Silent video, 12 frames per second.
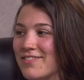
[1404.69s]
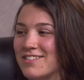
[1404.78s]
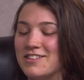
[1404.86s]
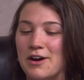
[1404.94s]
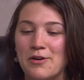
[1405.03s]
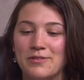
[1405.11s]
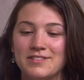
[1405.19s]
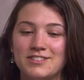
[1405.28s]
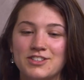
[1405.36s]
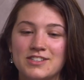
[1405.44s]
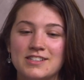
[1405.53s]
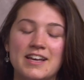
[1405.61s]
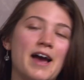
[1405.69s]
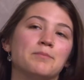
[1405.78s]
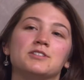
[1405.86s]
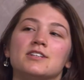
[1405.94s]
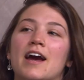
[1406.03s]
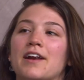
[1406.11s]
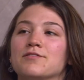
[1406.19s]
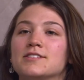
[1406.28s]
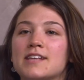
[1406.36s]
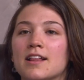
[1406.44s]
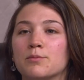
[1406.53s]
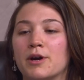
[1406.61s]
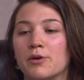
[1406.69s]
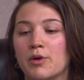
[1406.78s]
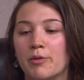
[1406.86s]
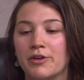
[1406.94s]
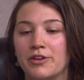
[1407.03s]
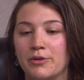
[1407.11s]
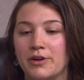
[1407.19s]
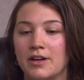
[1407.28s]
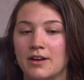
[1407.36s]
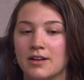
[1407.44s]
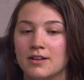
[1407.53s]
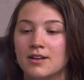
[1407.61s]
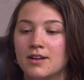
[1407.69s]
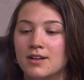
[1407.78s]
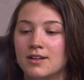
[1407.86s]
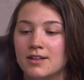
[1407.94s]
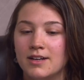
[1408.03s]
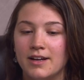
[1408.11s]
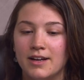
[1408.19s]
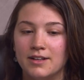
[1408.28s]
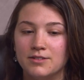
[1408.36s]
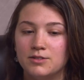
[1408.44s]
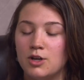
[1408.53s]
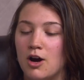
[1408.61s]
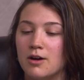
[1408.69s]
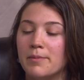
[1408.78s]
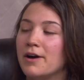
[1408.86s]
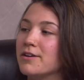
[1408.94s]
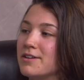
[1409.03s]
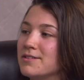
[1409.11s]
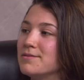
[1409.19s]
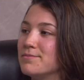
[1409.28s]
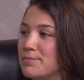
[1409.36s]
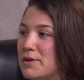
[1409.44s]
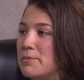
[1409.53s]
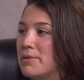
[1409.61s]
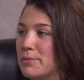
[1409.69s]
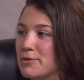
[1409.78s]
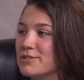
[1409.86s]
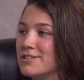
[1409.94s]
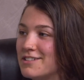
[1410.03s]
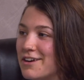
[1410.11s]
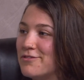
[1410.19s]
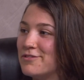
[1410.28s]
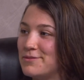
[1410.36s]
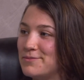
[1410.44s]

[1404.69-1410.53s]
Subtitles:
So just a time to kind of celebrate what we're doing and talk about it and meet people and stuff.